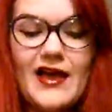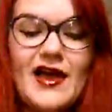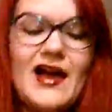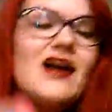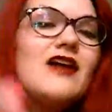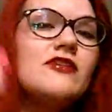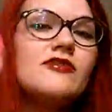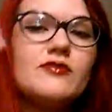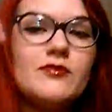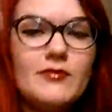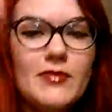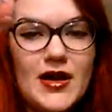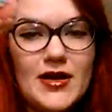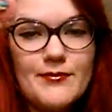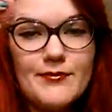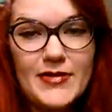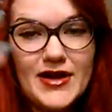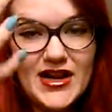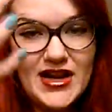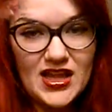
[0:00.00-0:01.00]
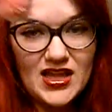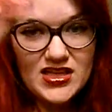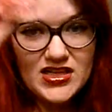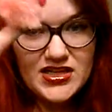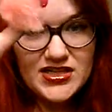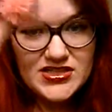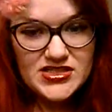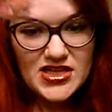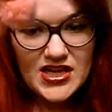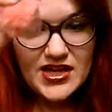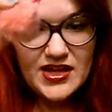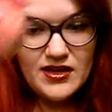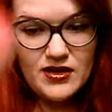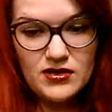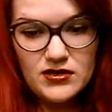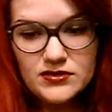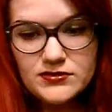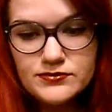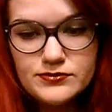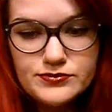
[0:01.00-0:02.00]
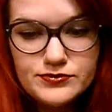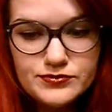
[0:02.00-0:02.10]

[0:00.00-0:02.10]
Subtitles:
have my bunny tail.